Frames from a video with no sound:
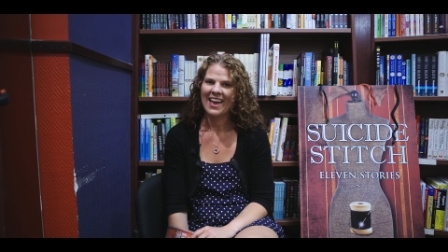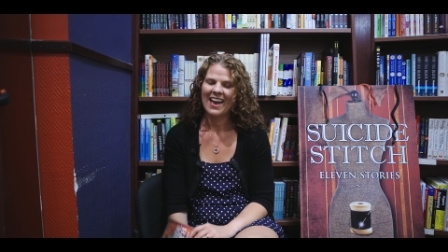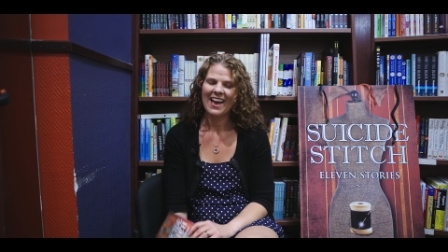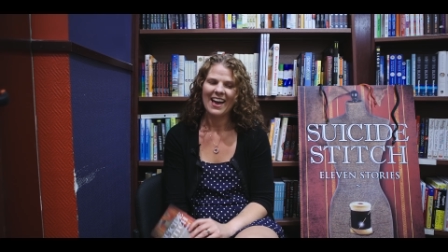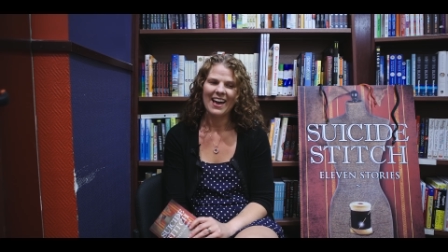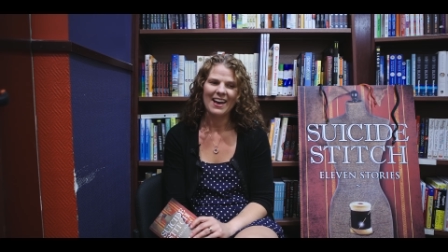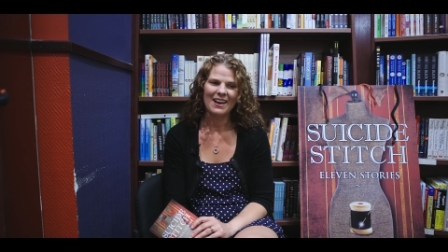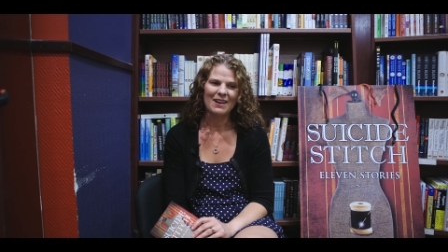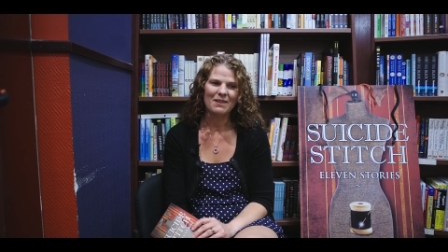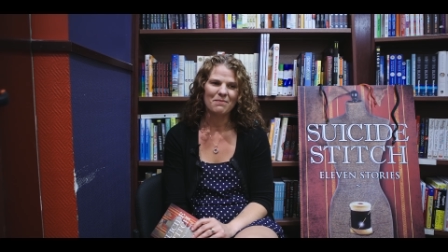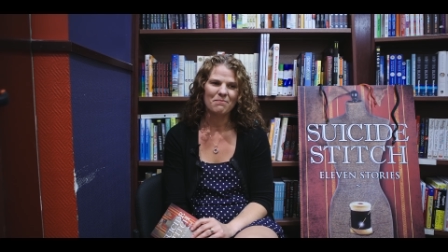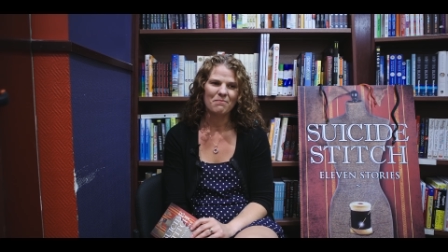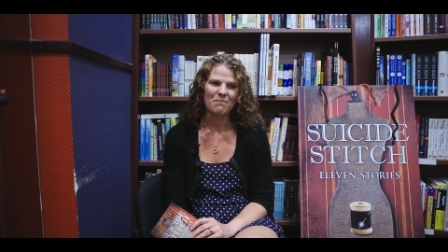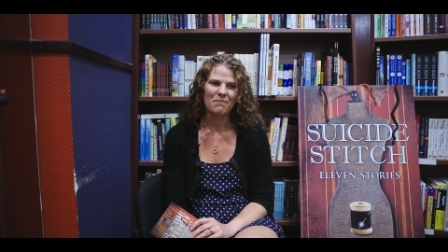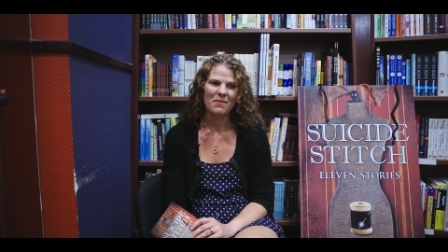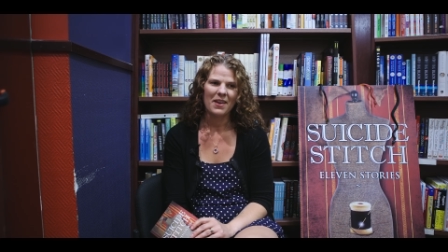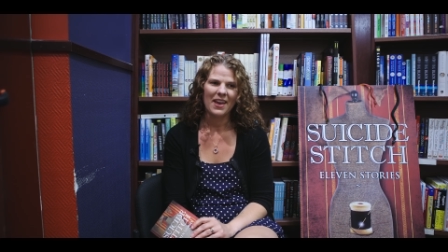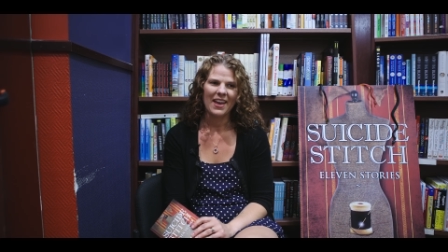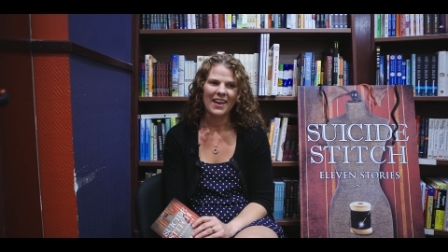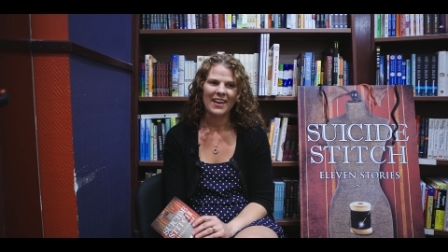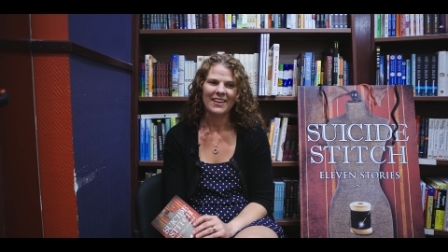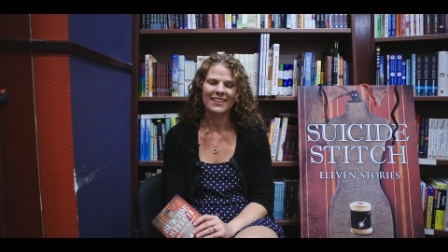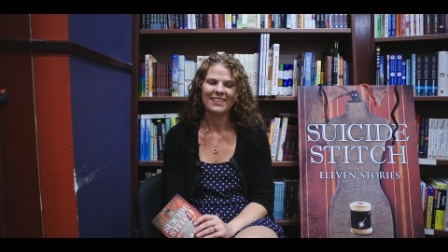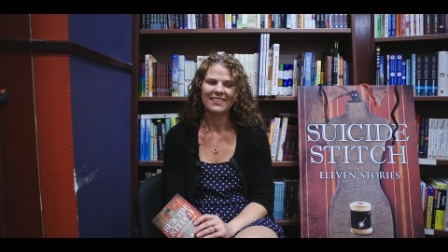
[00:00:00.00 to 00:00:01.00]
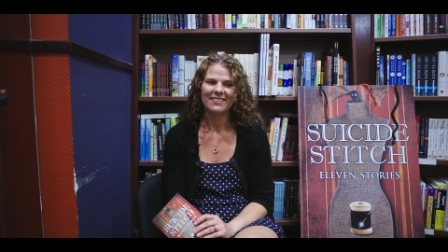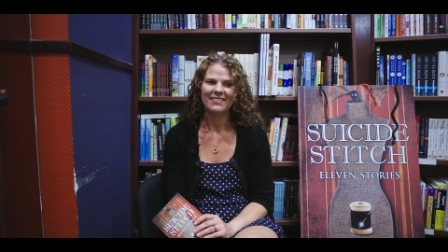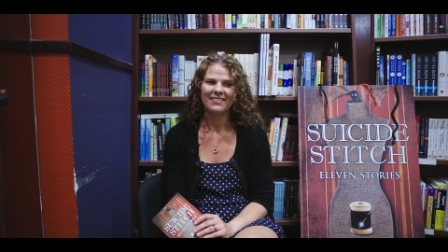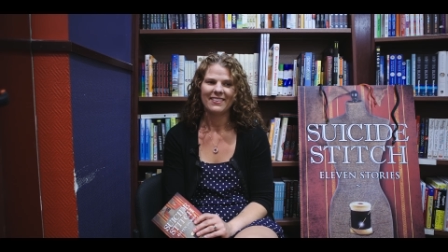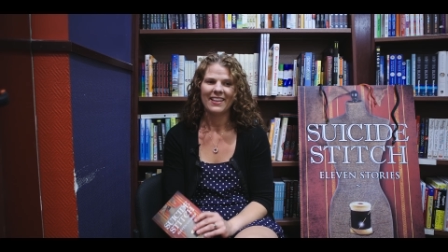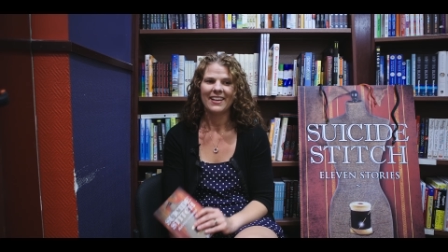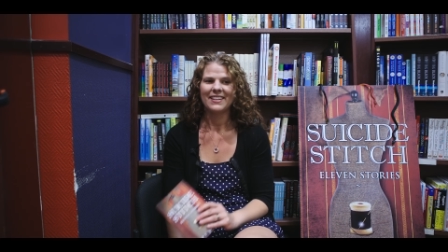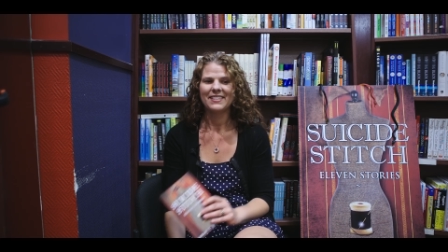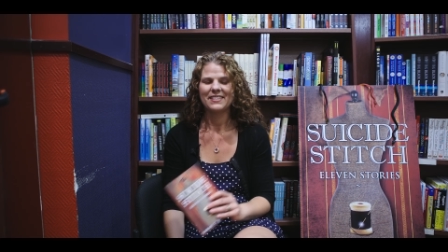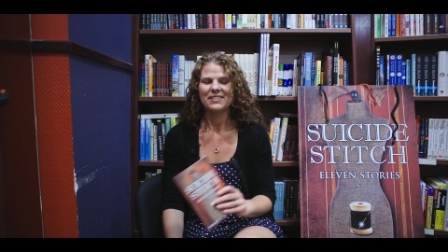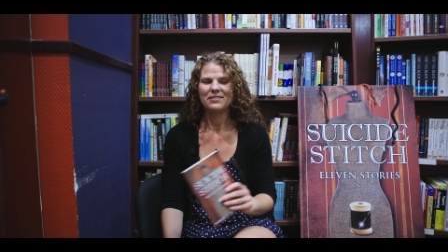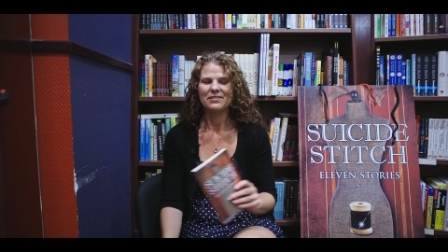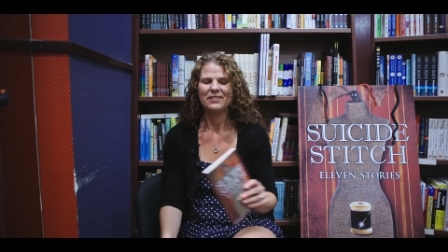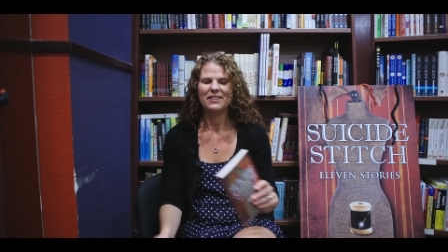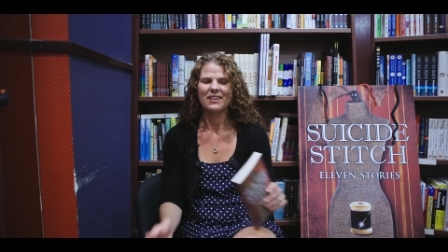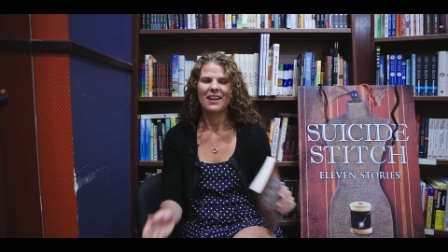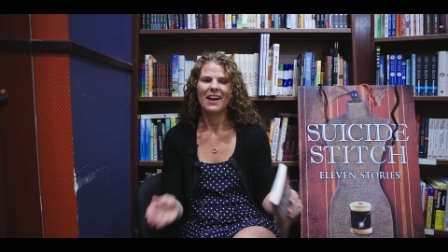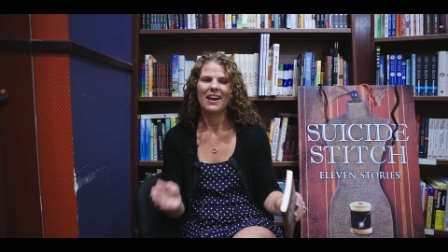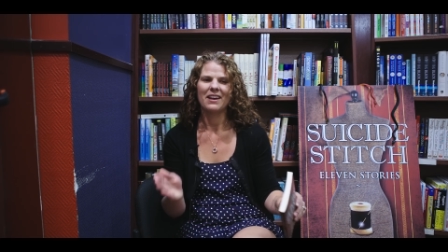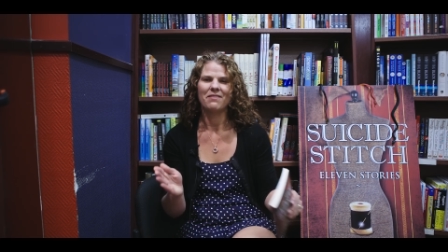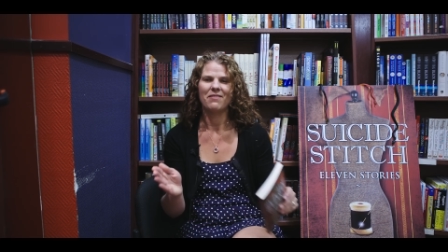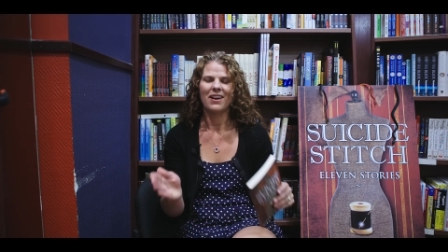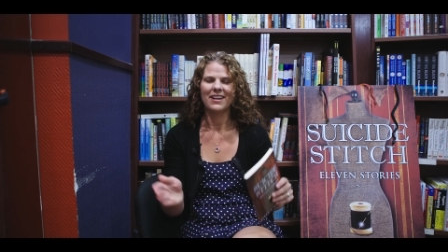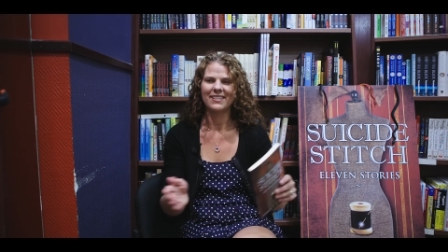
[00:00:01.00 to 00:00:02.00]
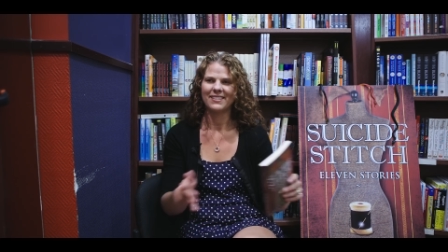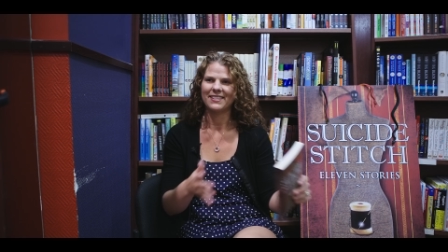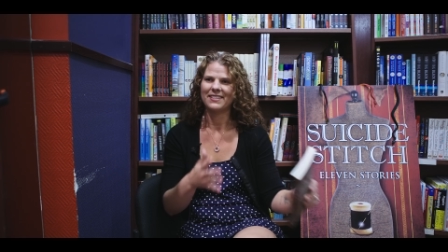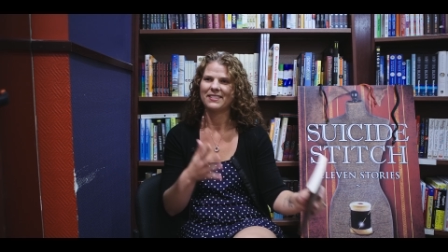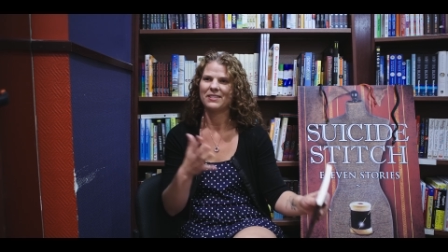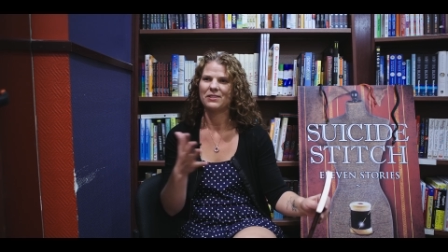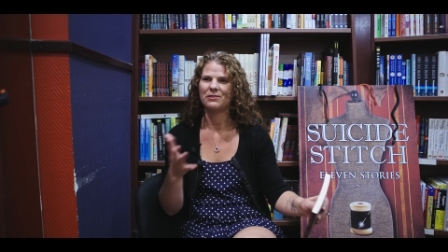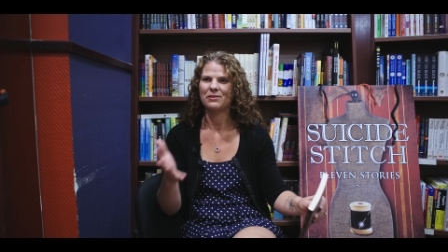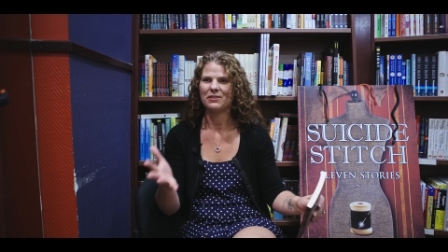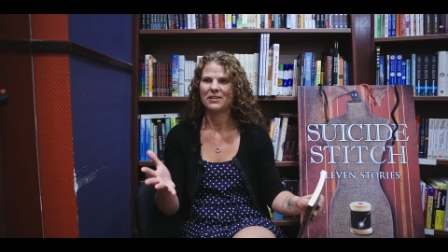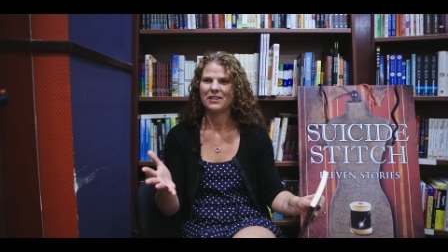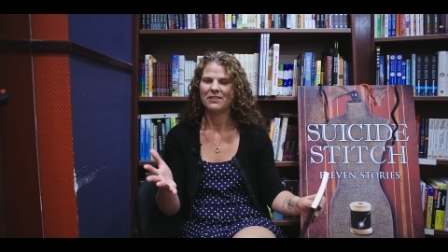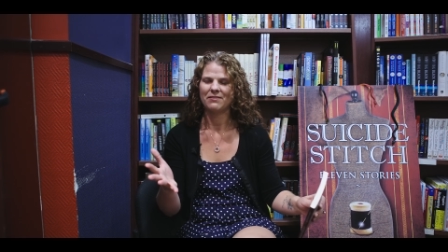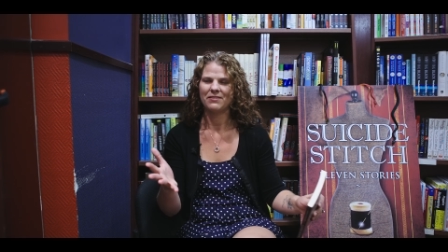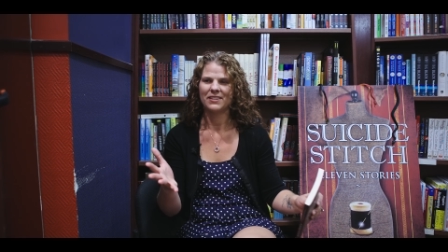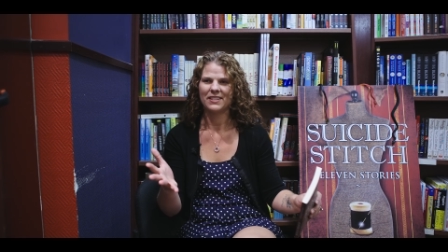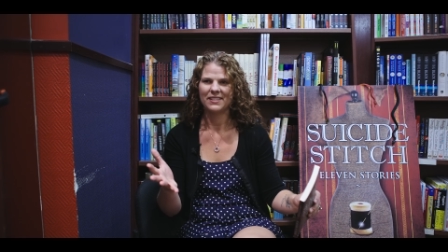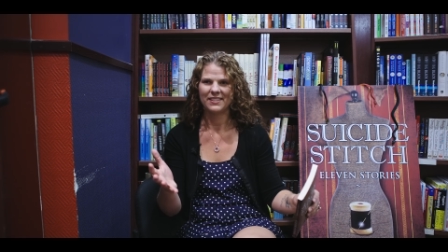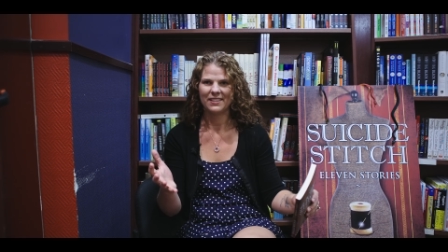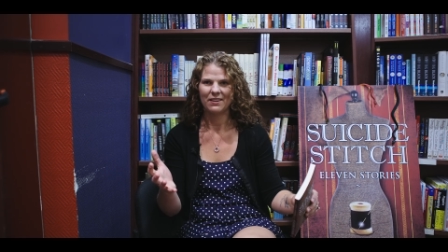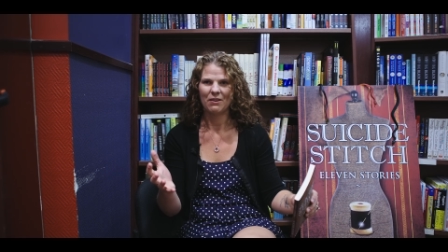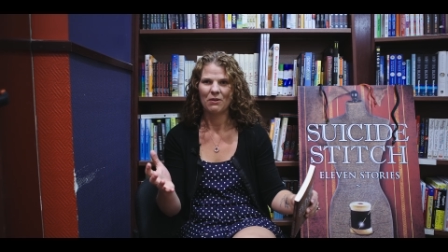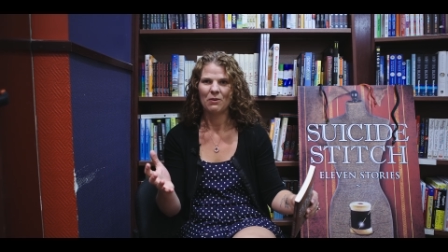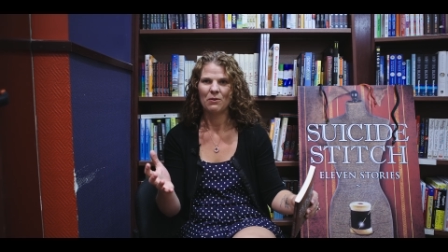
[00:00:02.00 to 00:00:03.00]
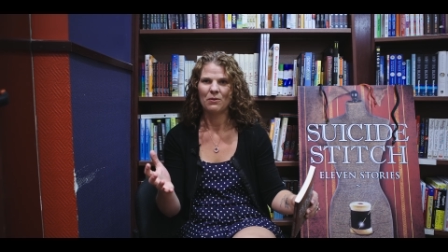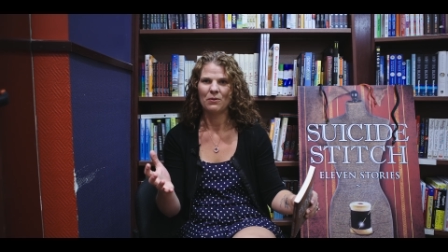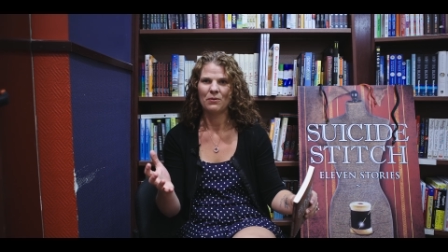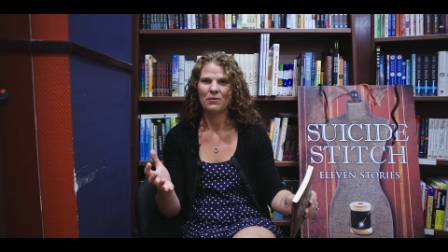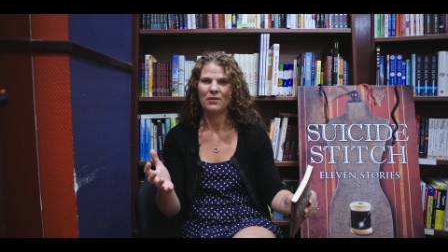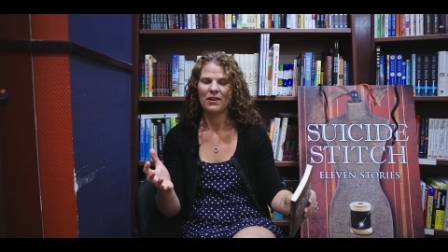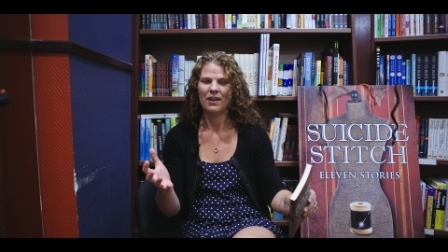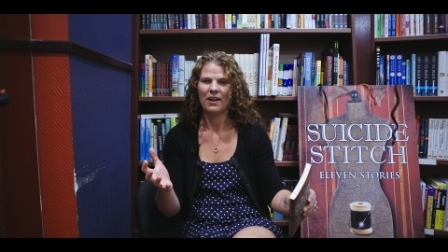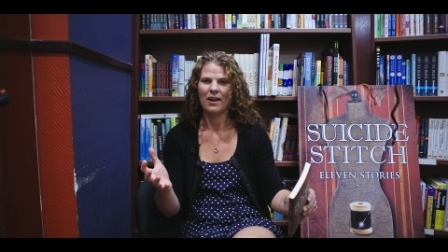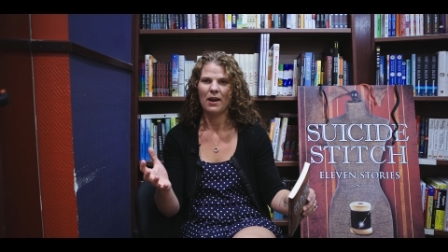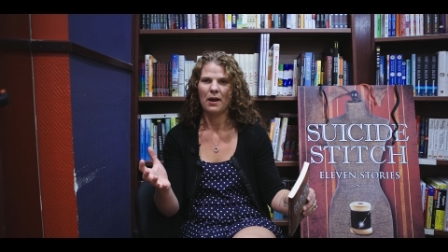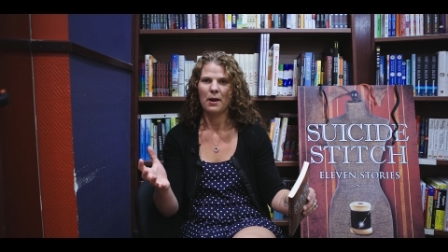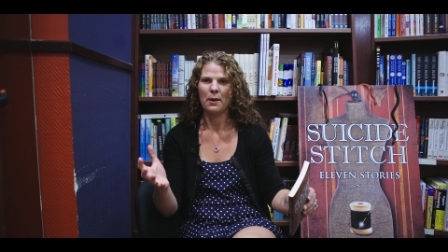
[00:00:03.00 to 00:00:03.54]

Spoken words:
and that story kind of has a story of its own.